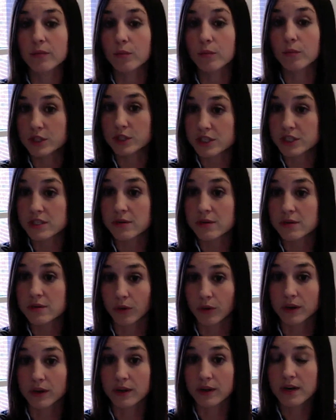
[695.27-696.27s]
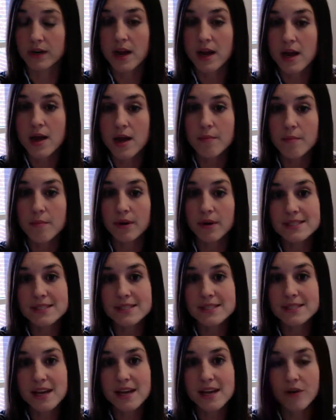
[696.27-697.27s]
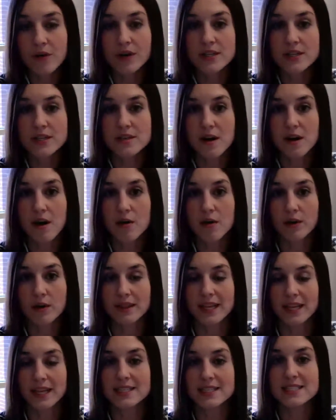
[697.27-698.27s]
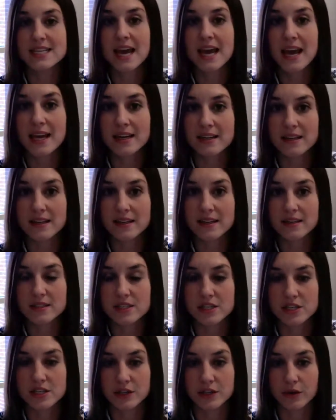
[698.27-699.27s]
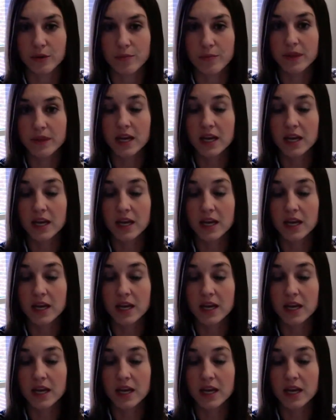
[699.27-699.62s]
which is important, but instead focused on what they tend to do.